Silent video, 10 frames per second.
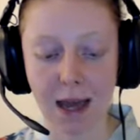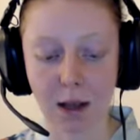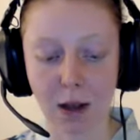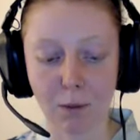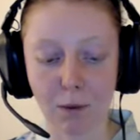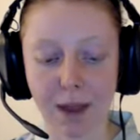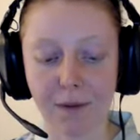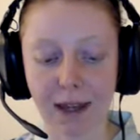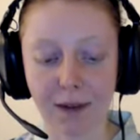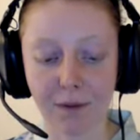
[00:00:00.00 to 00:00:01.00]
And I will
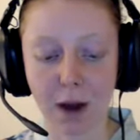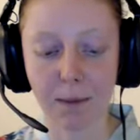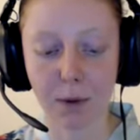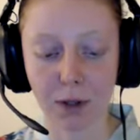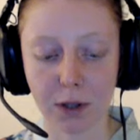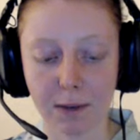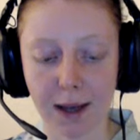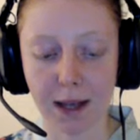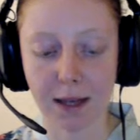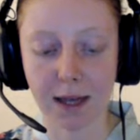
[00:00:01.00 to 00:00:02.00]
never give up on
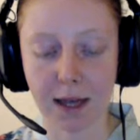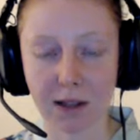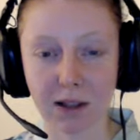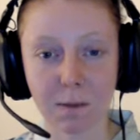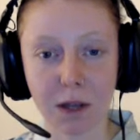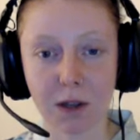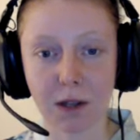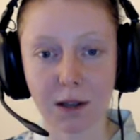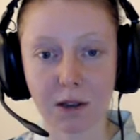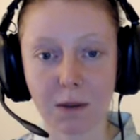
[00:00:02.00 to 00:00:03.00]
humanity as a
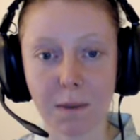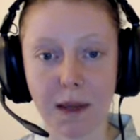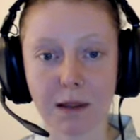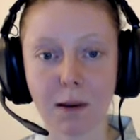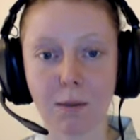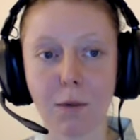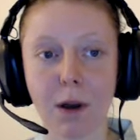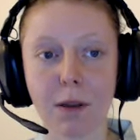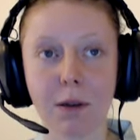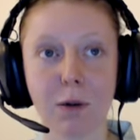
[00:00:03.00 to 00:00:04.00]
species to be
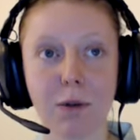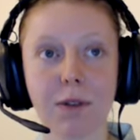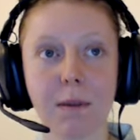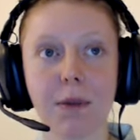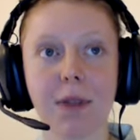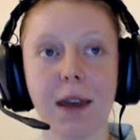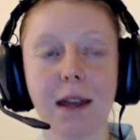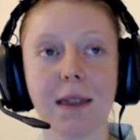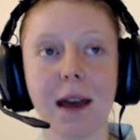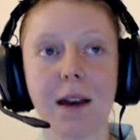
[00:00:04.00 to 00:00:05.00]
someone or
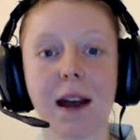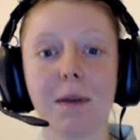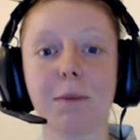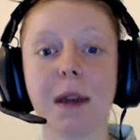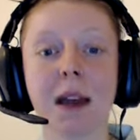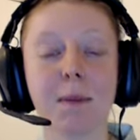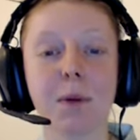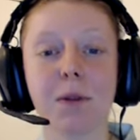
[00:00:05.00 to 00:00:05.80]
something that can be a